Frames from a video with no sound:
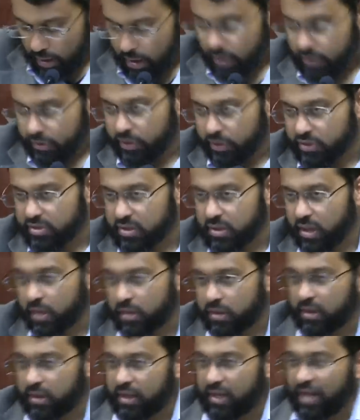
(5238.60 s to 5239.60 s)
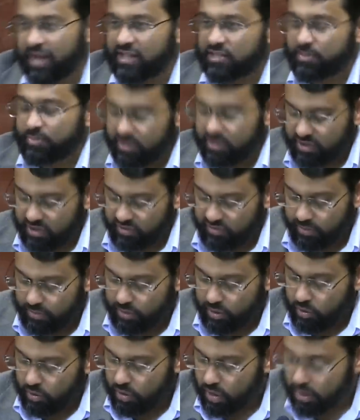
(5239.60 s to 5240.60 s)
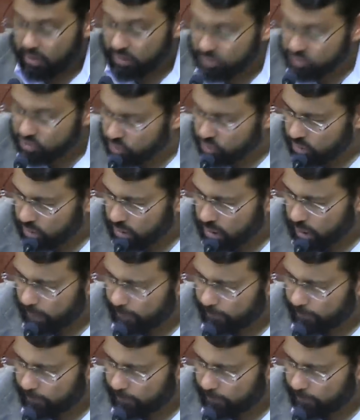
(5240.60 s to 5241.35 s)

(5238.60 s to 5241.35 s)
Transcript: There's nothing explicit from the Quran and Sunnah